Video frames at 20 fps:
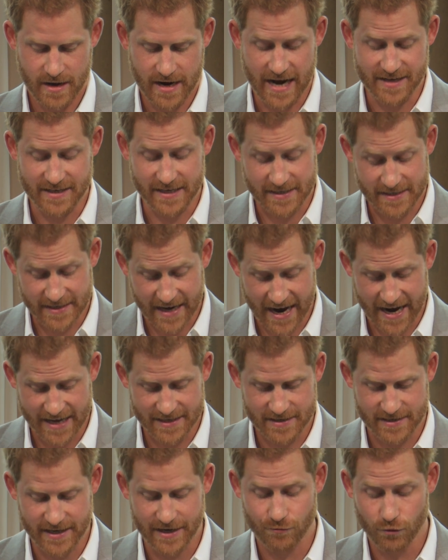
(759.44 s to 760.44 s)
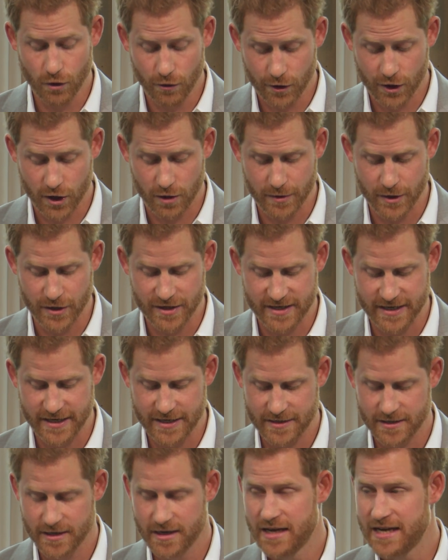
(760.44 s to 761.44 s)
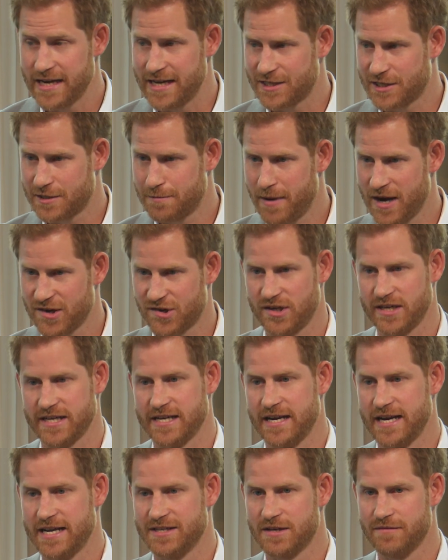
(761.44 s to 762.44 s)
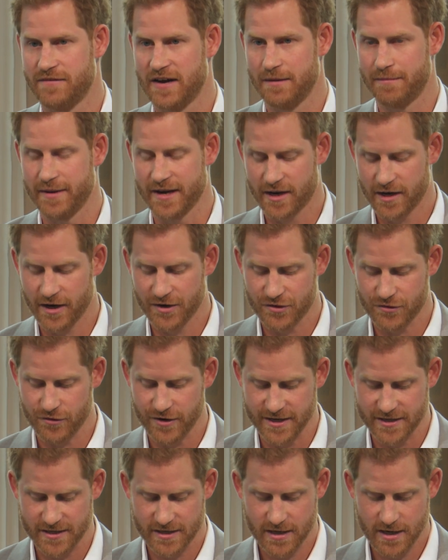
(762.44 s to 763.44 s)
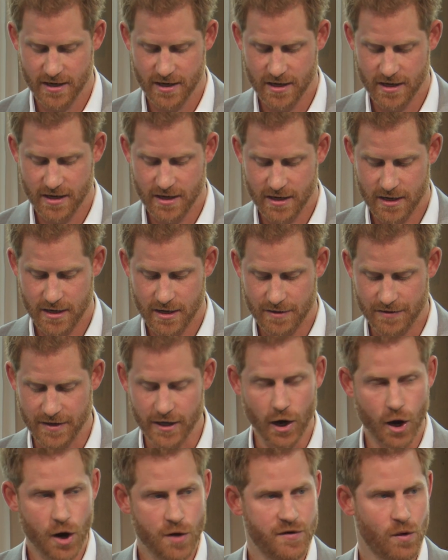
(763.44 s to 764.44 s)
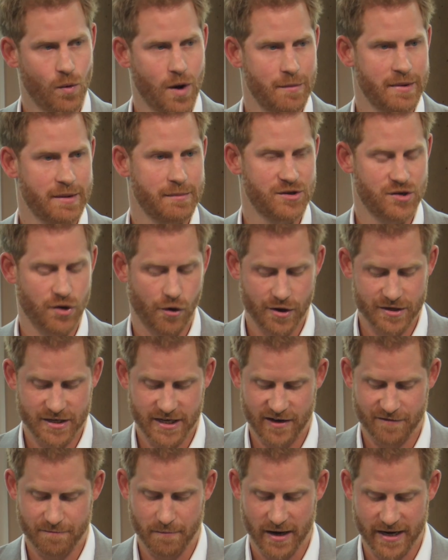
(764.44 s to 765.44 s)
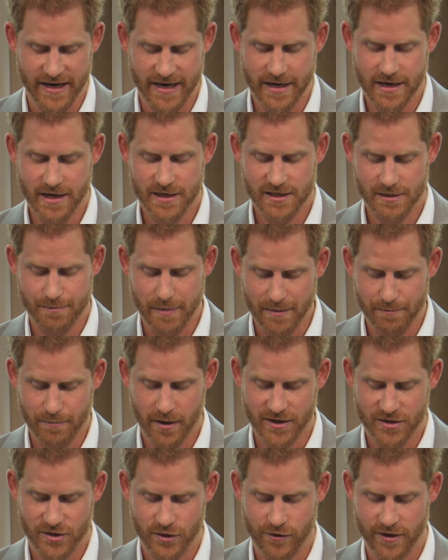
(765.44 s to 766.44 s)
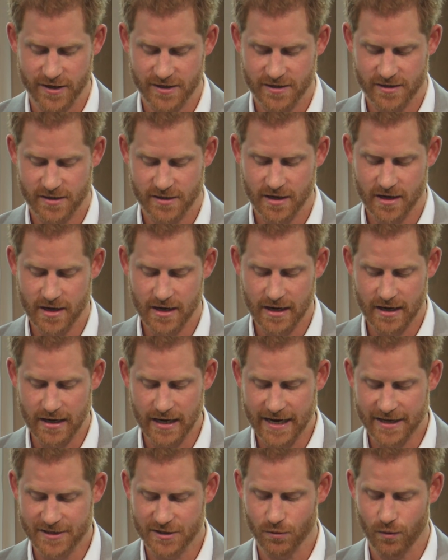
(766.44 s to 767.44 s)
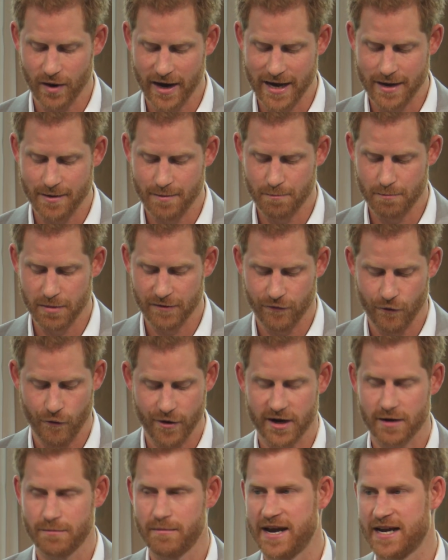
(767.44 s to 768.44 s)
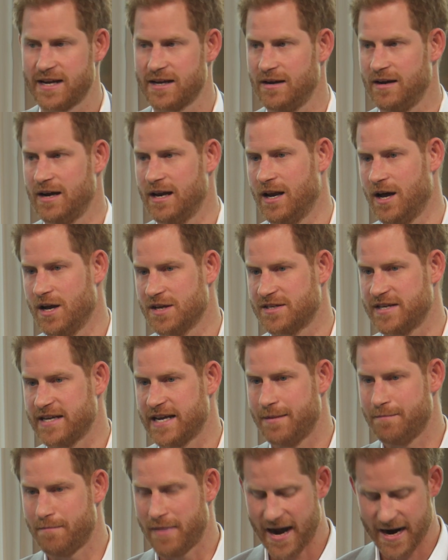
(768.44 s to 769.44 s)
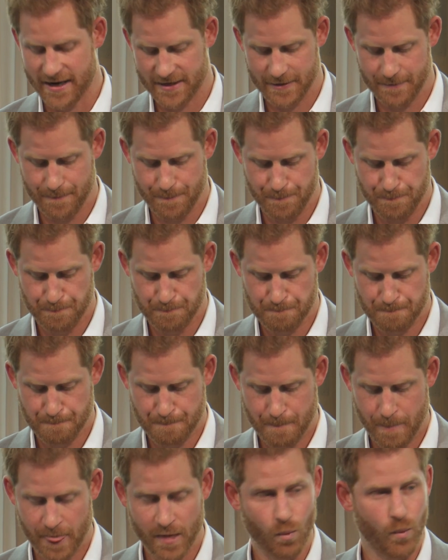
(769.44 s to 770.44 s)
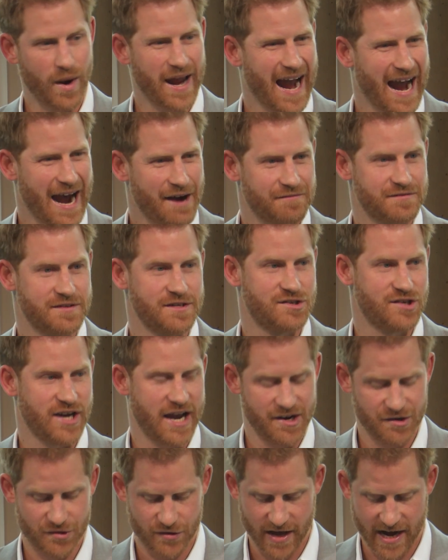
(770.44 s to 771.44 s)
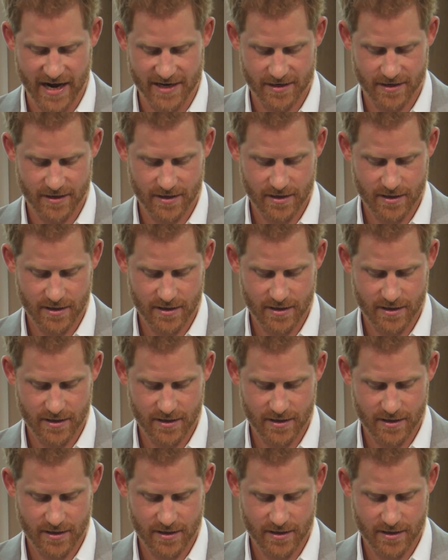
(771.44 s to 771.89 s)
As it stands in rural communities, especially in developing countries, the overwhelming majority of money spent by tourists leaks away before it can make a lasting impact. We have to change that.